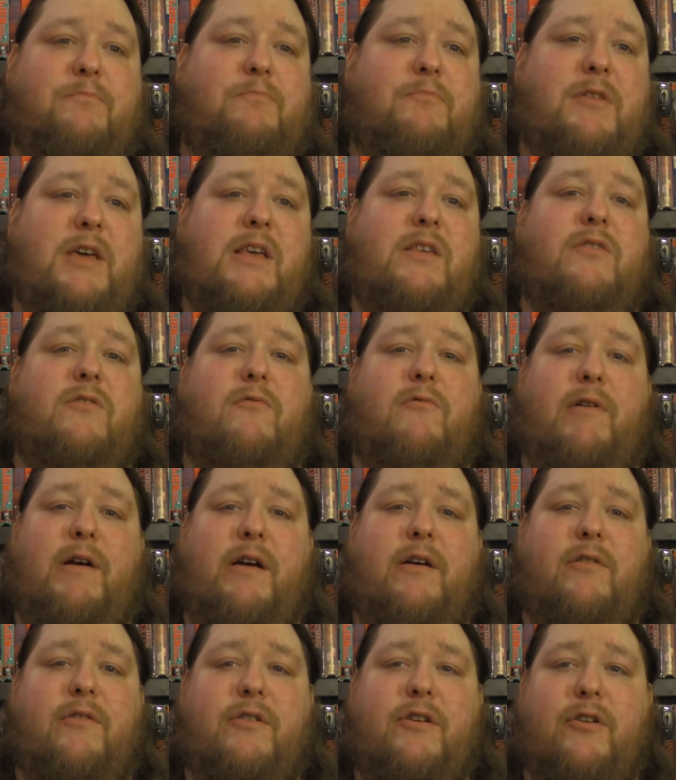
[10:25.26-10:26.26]
things
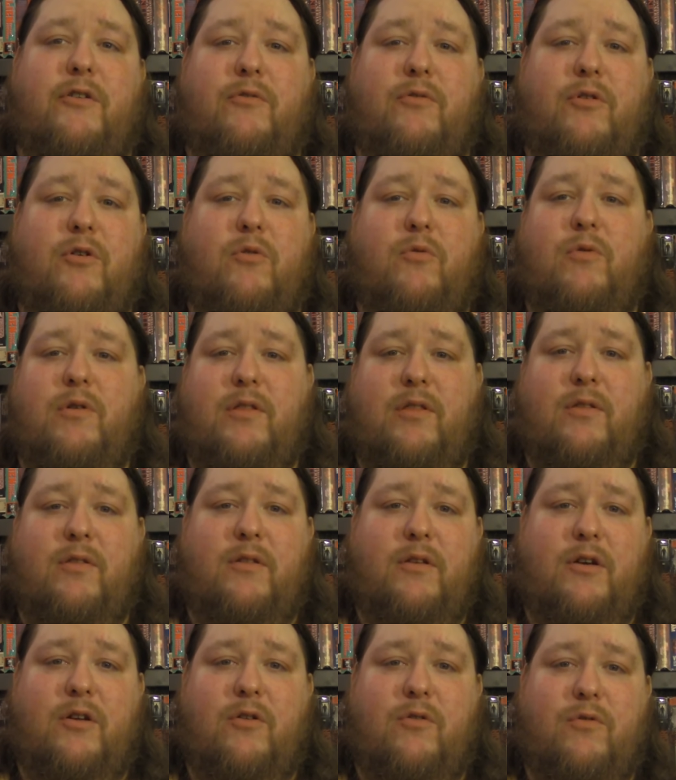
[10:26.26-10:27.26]
around. You don't know what,
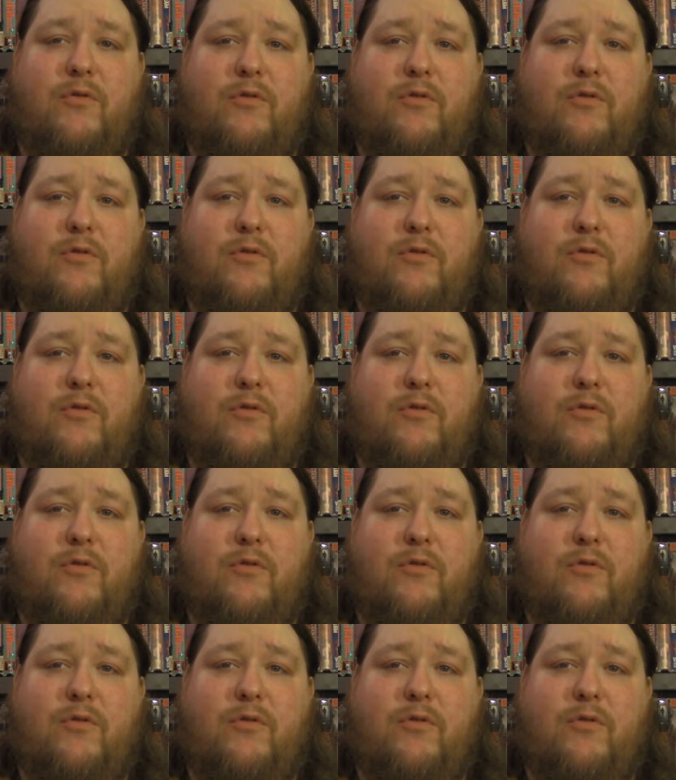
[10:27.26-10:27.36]
you know,